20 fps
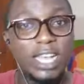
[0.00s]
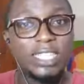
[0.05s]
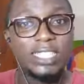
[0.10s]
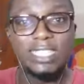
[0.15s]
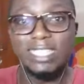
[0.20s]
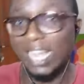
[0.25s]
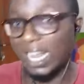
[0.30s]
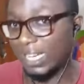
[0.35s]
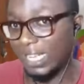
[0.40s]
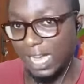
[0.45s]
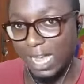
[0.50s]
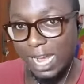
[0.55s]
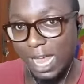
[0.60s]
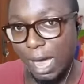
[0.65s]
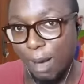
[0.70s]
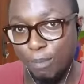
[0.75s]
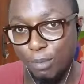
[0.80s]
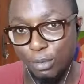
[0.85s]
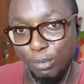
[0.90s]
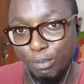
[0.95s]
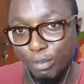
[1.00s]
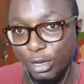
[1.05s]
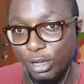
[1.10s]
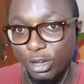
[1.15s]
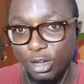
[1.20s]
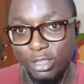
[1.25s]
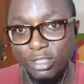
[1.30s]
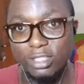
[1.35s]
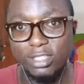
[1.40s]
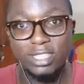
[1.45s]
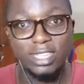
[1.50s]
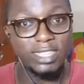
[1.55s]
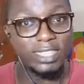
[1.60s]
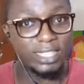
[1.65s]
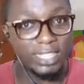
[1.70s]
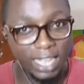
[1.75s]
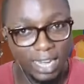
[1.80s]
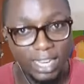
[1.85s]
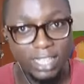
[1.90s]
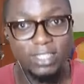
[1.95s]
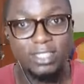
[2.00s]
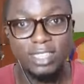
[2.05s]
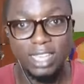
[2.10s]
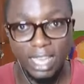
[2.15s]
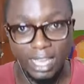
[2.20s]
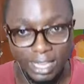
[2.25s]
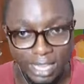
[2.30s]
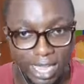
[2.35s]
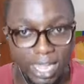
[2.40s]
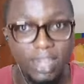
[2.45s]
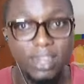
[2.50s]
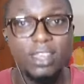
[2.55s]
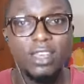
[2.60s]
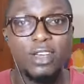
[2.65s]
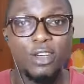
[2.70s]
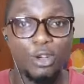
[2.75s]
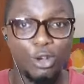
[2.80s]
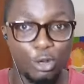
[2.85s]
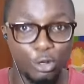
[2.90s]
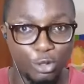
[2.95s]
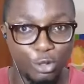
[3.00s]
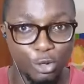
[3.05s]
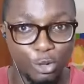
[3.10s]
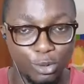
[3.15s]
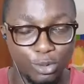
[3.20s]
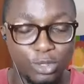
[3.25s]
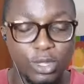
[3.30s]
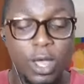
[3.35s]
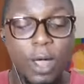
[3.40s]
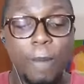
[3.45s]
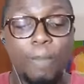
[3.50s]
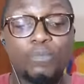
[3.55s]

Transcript: That can happen because the Senate, again, controls.